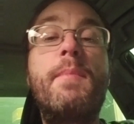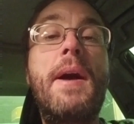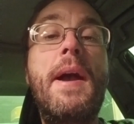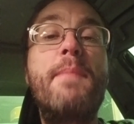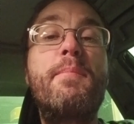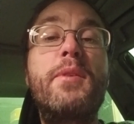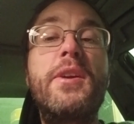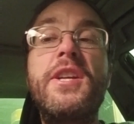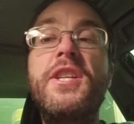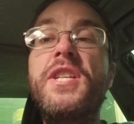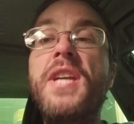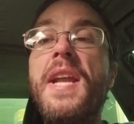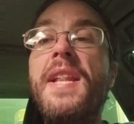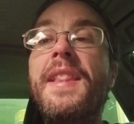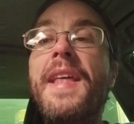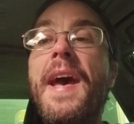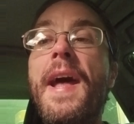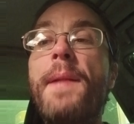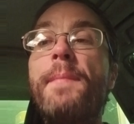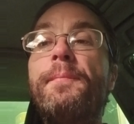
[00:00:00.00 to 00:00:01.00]
I appreciate
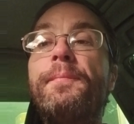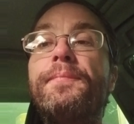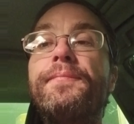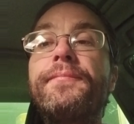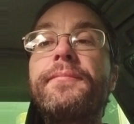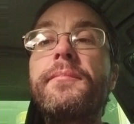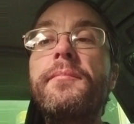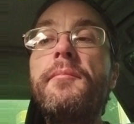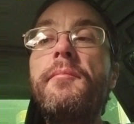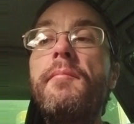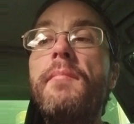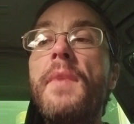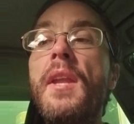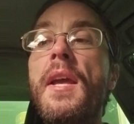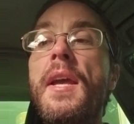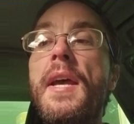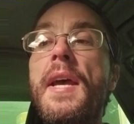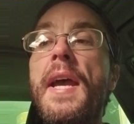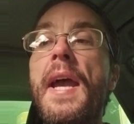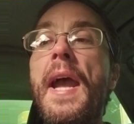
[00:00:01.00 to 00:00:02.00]
that.
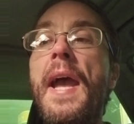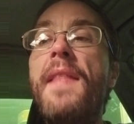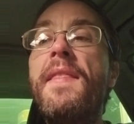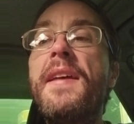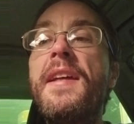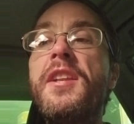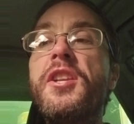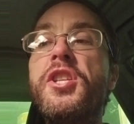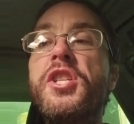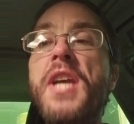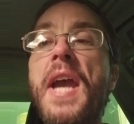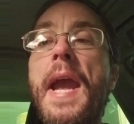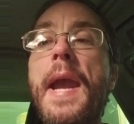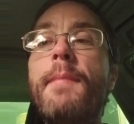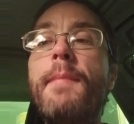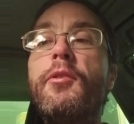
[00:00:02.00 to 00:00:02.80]
And then James